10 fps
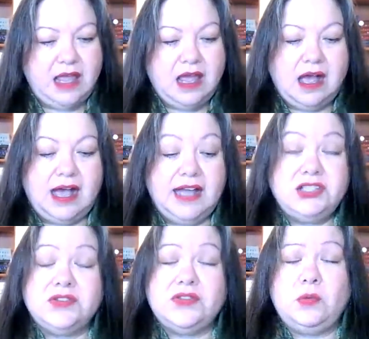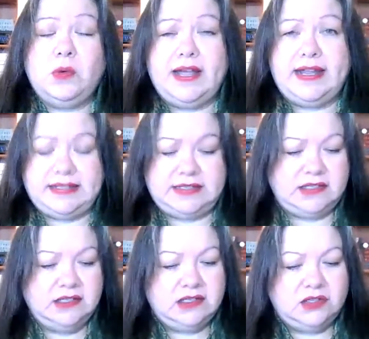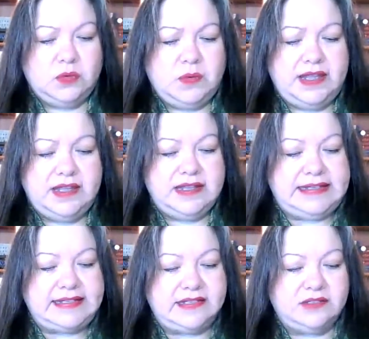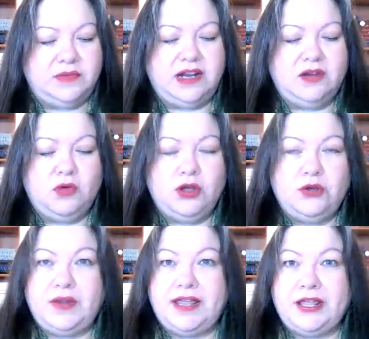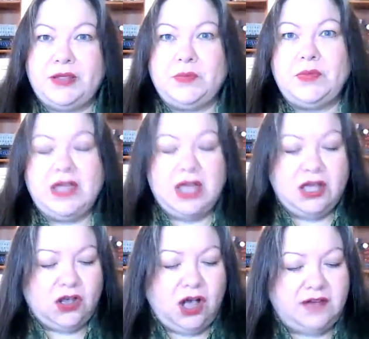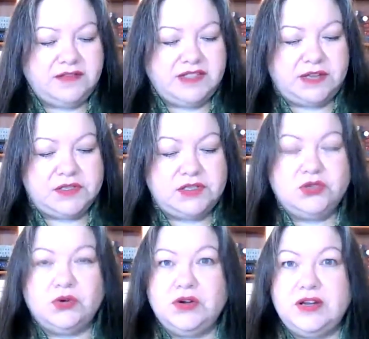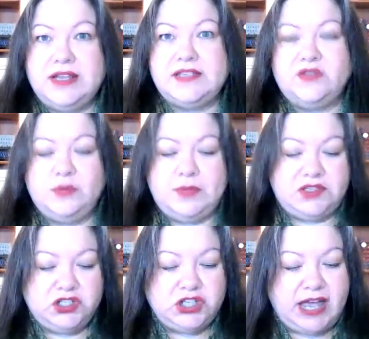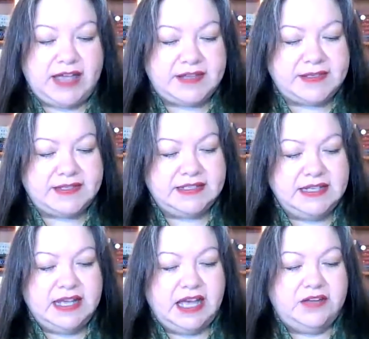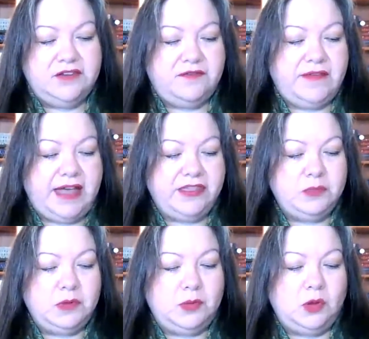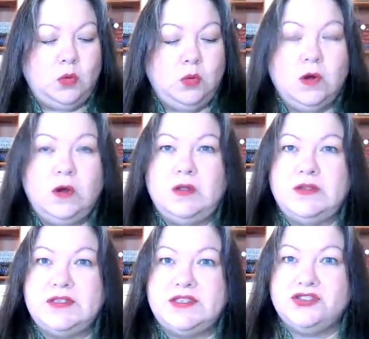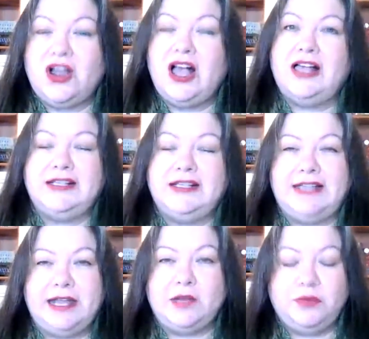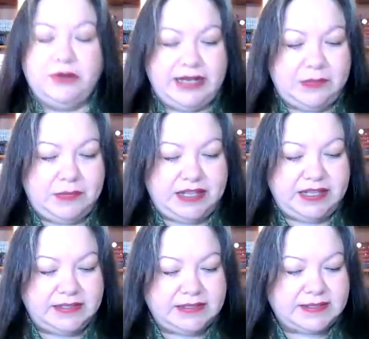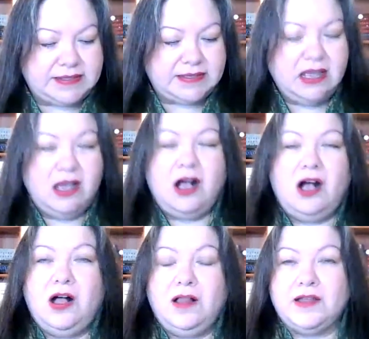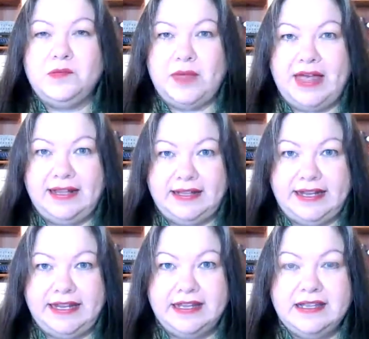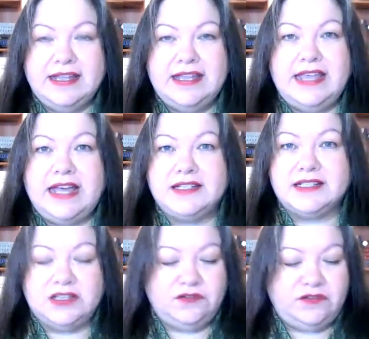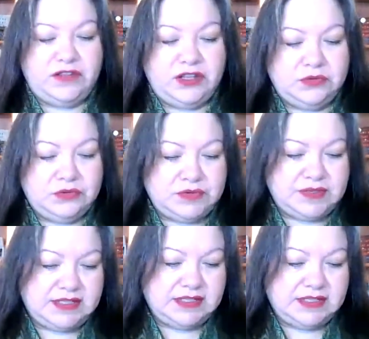I took the white, who wheezed when I rode him, coughed out stories from his chest, unfathomable worlds strung like pretty beads, all compelling yet confused.